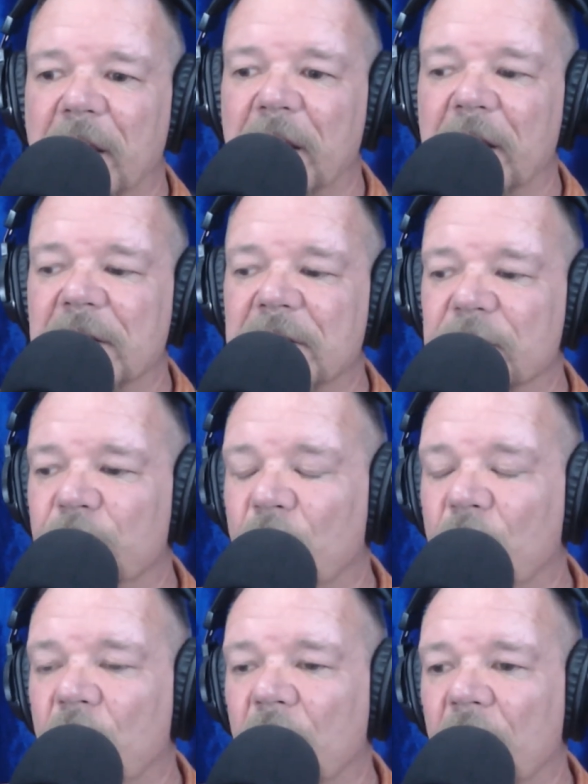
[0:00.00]
is
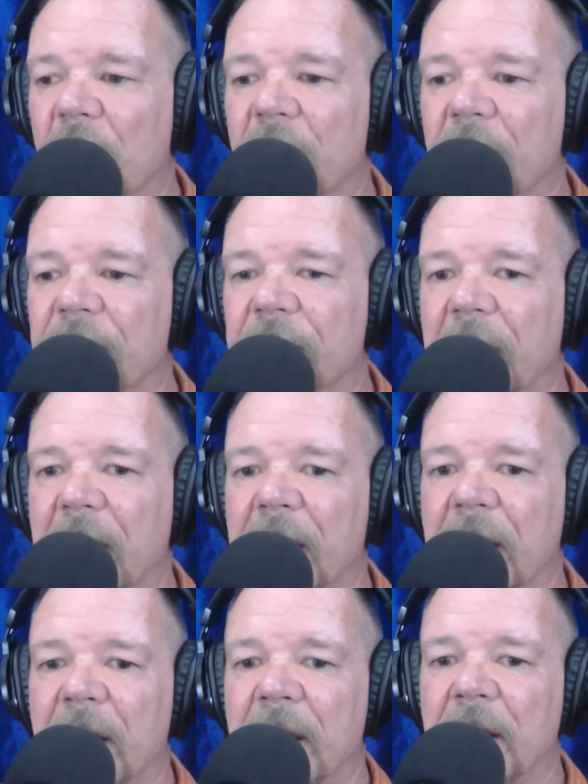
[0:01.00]
more of
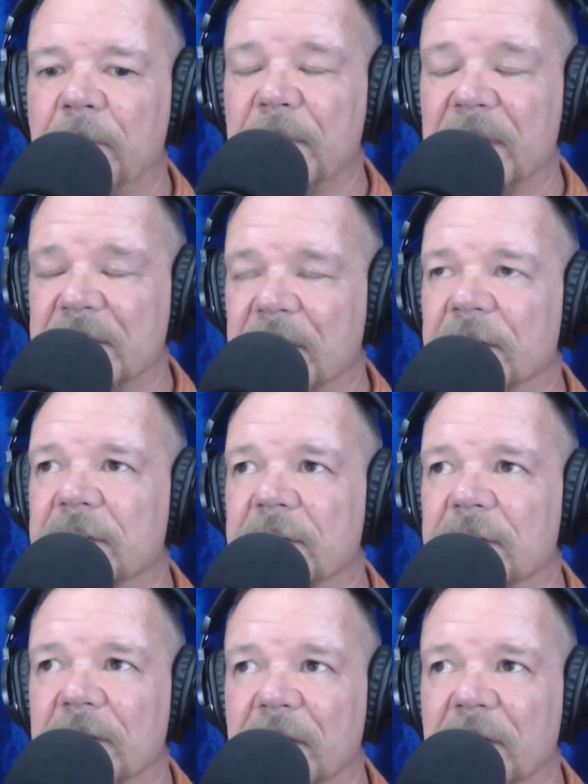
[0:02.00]
a business.